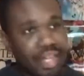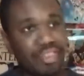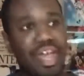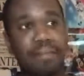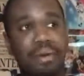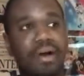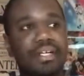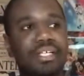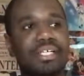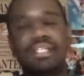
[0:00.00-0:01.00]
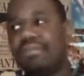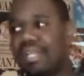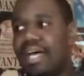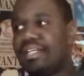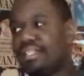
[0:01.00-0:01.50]
that part.
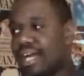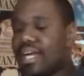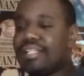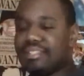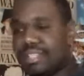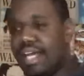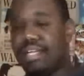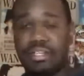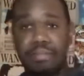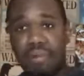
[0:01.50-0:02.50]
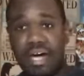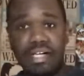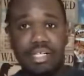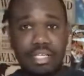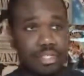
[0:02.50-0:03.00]
Now, like I said, in the
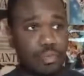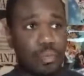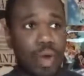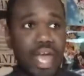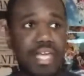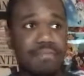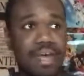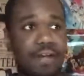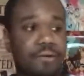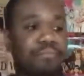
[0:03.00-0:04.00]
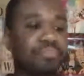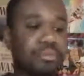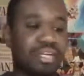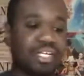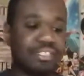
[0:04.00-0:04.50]
manga, it's way better
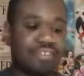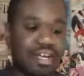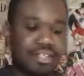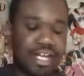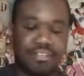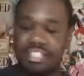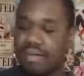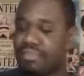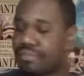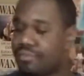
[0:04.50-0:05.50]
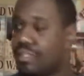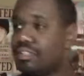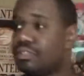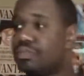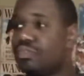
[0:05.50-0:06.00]
because around like chapter 1
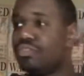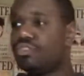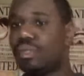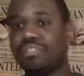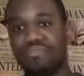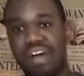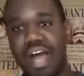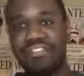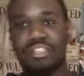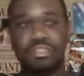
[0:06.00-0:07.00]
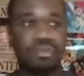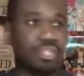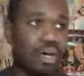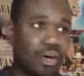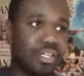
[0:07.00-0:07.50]
to 5, it shows
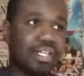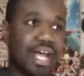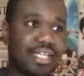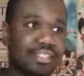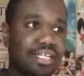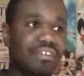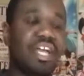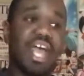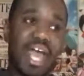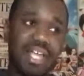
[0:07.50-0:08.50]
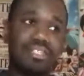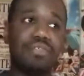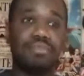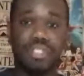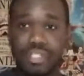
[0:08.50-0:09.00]
all of that stuff and
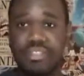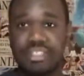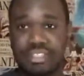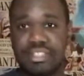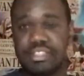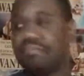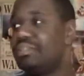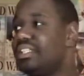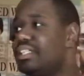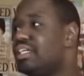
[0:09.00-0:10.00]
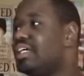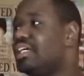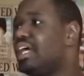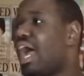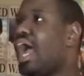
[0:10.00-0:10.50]
some Yuri scenes. I mean,
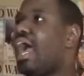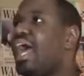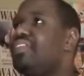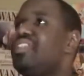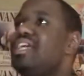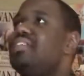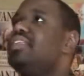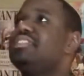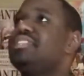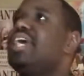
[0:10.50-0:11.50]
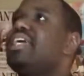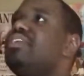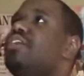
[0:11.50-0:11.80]
I think the second